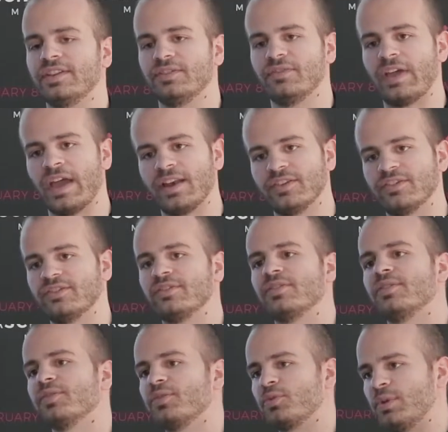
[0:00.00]
in advance,
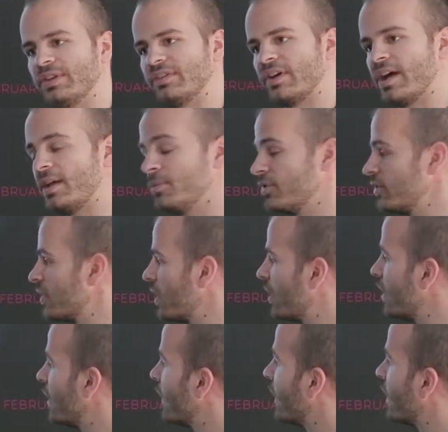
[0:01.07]
3 times.
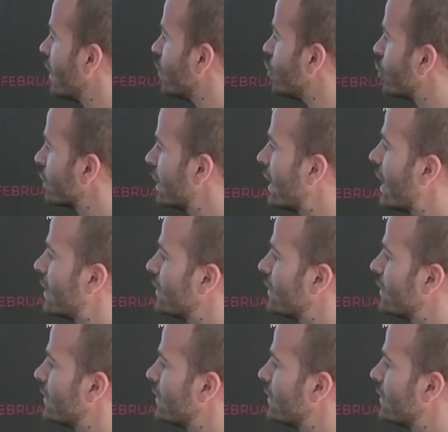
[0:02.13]
Looking